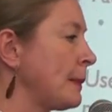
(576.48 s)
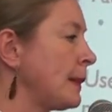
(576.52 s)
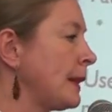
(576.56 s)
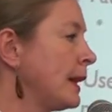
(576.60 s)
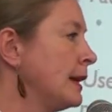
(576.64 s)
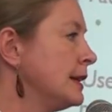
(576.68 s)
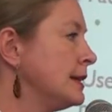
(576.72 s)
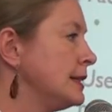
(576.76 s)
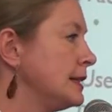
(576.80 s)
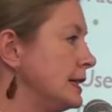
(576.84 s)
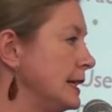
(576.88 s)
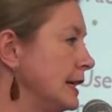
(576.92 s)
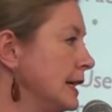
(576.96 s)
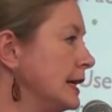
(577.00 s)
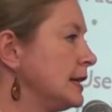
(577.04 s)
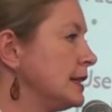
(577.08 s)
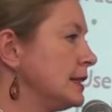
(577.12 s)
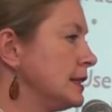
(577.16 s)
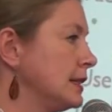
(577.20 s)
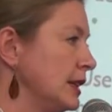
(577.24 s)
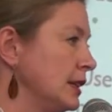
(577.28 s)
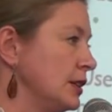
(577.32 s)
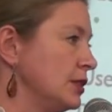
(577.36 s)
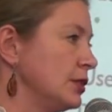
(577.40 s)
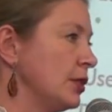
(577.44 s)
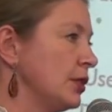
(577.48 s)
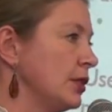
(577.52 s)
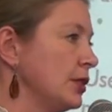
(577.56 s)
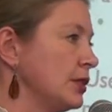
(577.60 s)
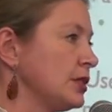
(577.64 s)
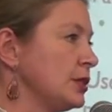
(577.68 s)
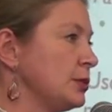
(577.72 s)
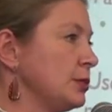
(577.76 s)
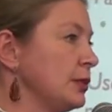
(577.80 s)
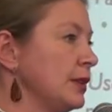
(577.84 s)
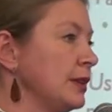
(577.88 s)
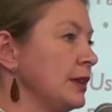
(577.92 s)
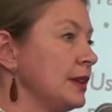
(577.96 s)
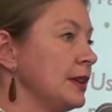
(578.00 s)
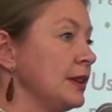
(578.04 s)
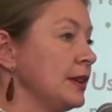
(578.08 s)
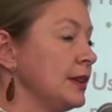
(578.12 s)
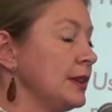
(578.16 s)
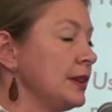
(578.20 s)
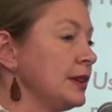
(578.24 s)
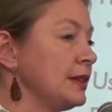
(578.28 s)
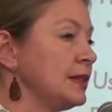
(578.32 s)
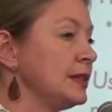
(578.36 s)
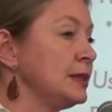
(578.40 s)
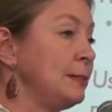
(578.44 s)
seeing CETOS with
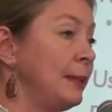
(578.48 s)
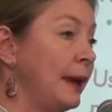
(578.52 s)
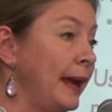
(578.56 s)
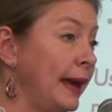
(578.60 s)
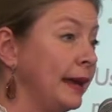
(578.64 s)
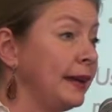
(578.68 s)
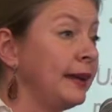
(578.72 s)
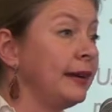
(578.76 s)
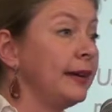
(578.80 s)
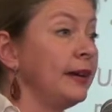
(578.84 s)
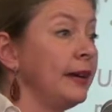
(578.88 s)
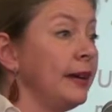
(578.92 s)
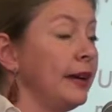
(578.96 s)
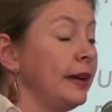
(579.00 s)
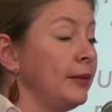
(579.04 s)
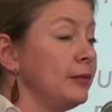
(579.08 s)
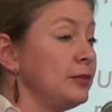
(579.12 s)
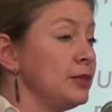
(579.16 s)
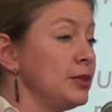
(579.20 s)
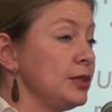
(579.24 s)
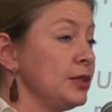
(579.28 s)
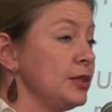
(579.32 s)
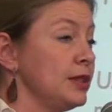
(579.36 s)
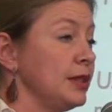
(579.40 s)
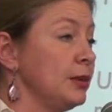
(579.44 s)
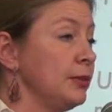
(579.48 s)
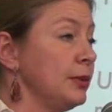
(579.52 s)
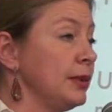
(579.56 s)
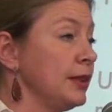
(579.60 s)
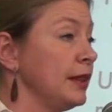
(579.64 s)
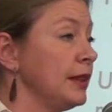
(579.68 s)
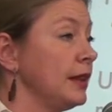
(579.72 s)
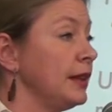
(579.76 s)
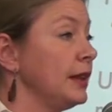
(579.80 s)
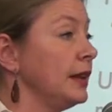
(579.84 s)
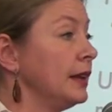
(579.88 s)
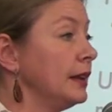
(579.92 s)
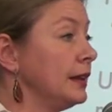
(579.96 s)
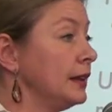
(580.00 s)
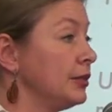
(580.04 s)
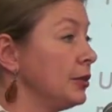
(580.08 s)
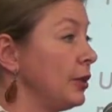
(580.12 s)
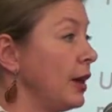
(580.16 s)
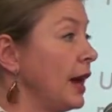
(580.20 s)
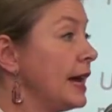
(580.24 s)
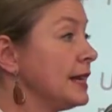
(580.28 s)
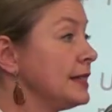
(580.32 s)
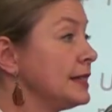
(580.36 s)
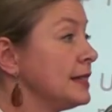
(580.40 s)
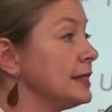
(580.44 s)
a spec to see whether it
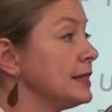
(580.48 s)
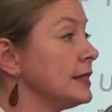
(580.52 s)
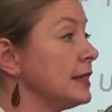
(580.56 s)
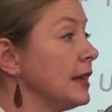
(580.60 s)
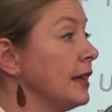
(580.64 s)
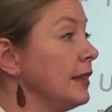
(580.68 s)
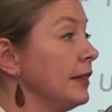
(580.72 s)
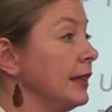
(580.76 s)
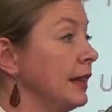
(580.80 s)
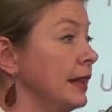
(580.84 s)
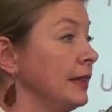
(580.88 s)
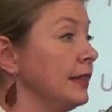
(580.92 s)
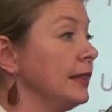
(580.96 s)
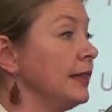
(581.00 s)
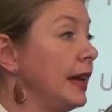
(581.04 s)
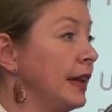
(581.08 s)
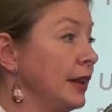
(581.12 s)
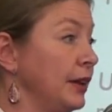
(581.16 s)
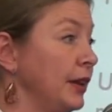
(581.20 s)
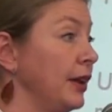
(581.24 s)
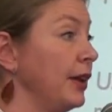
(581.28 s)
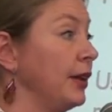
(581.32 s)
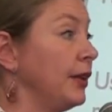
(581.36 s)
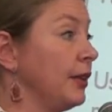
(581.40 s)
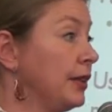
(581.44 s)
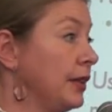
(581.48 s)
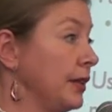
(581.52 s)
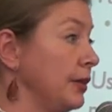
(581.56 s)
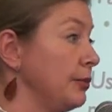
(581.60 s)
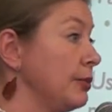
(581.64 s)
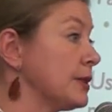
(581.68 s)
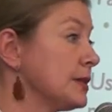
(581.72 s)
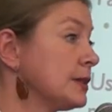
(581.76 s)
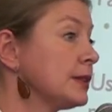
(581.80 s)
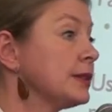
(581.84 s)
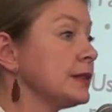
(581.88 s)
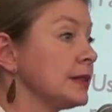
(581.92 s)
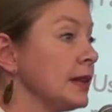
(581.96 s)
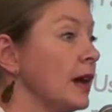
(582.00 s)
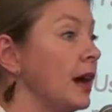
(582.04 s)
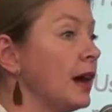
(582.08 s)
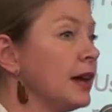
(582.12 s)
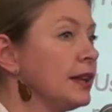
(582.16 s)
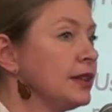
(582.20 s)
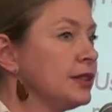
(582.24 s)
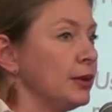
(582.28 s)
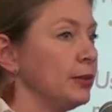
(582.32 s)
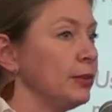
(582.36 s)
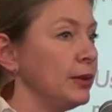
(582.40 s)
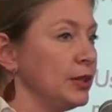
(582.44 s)
rises, and then they know the risk is
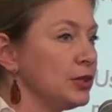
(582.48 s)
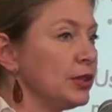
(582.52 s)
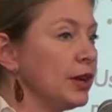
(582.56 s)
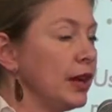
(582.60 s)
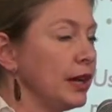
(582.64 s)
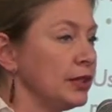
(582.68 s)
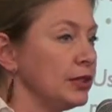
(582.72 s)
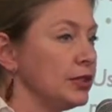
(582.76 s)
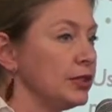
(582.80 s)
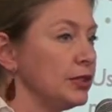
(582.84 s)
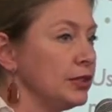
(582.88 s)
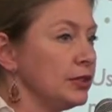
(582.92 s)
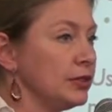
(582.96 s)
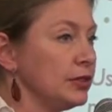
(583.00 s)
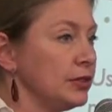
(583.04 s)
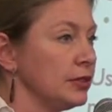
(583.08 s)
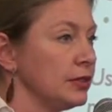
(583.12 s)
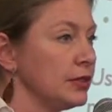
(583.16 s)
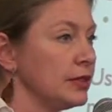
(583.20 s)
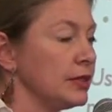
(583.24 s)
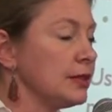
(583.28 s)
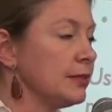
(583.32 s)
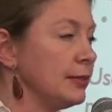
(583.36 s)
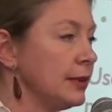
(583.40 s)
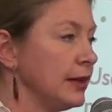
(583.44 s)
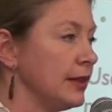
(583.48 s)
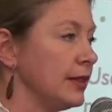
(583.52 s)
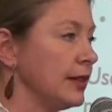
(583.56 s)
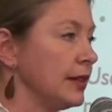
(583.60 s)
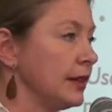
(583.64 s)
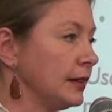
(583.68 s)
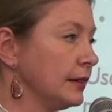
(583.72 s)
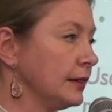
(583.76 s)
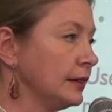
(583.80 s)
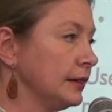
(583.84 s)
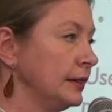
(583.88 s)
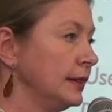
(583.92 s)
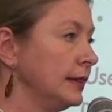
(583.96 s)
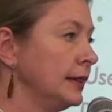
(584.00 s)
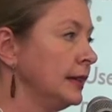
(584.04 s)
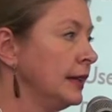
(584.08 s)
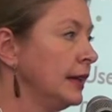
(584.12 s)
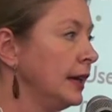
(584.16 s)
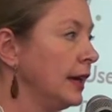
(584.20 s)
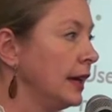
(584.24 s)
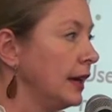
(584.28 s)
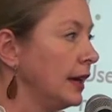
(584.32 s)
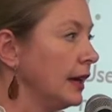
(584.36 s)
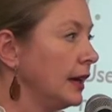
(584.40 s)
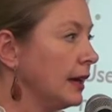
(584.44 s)
high. So we're trying to do a similar thing.
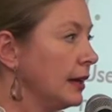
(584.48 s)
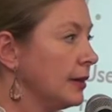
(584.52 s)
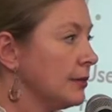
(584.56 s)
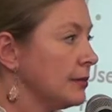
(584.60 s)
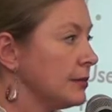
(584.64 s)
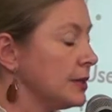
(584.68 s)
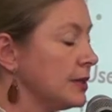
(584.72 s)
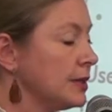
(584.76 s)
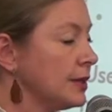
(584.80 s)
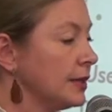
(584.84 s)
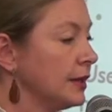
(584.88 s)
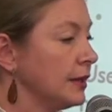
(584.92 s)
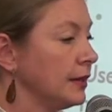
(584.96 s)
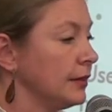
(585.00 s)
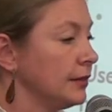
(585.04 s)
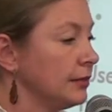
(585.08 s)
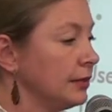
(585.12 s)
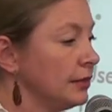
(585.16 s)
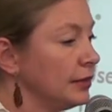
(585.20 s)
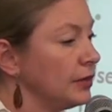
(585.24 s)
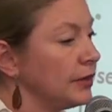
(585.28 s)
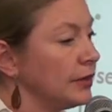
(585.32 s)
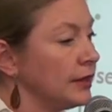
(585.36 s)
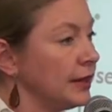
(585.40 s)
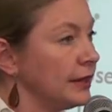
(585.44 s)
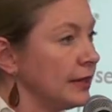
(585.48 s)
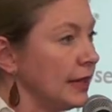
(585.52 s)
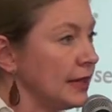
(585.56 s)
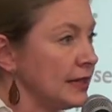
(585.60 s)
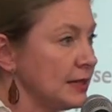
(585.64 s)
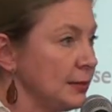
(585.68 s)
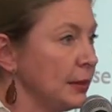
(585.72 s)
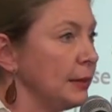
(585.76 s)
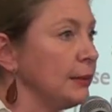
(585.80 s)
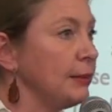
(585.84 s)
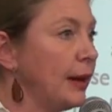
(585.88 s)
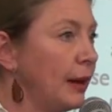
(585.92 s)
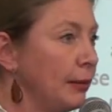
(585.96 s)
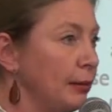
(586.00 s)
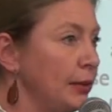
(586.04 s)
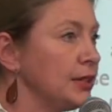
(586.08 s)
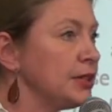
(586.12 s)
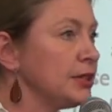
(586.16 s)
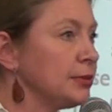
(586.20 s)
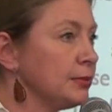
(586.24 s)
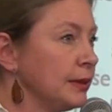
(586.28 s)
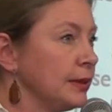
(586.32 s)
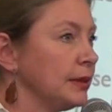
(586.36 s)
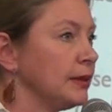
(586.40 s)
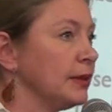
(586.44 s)
So not that that's been
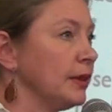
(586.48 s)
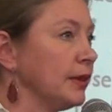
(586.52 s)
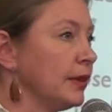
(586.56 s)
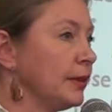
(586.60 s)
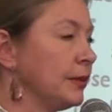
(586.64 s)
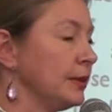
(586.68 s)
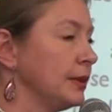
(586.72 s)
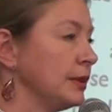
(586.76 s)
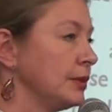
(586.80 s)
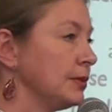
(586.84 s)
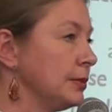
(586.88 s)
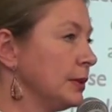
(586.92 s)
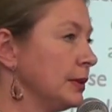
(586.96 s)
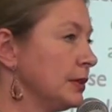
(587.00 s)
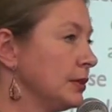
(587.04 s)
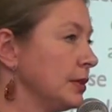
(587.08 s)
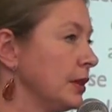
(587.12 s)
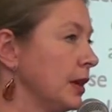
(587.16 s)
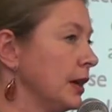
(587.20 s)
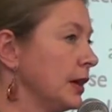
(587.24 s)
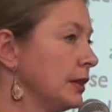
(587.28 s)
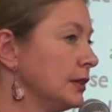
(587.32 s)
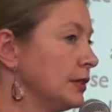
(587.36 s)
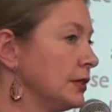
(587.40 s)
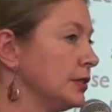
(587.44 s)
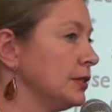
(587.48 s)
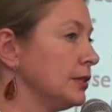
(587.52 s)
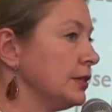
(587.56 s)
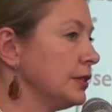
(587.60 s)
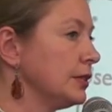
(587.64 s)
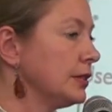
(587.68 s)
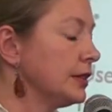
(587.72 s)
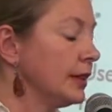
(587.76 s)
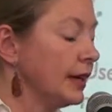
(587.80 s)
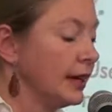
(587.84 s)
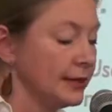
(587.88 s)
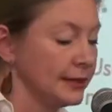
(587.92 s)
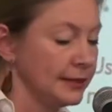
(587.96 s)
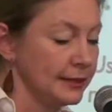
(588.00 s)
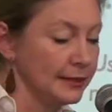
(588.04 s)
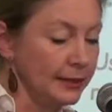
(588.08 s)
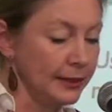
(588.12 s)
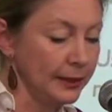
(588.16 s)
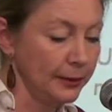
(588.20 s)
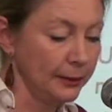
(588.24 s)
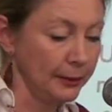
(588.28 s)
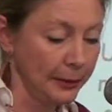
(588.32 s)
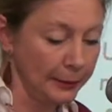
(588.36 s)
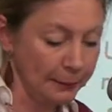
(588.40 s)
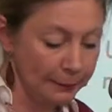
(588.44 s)
published, but yeah, we're trying to do that
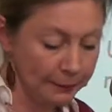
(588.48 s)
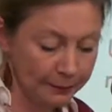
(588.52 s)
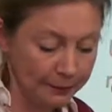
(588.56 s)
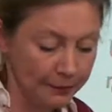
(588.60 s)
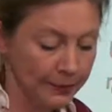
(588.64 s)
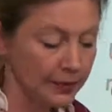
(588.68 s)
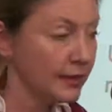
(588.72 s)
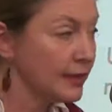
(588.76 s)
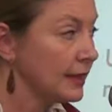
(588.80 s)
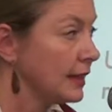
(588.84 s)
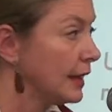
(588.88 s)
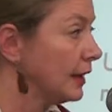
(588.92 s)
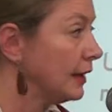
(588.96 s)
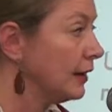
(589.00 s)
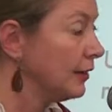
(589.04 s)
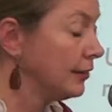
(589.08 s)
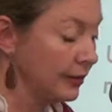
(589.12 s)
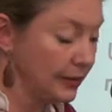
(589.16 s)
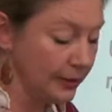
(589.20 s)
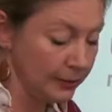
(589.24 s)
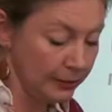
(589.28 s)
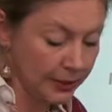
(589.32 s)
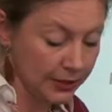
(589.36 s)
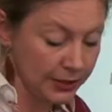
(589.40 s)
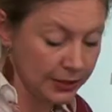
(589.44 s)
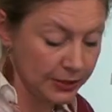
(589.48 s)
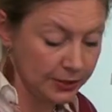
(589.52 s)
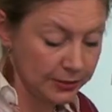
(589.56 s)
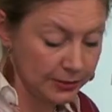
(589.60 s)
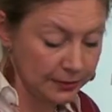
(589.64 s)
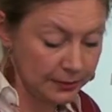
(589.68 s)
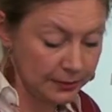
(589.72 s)
anyway. Thank you very much.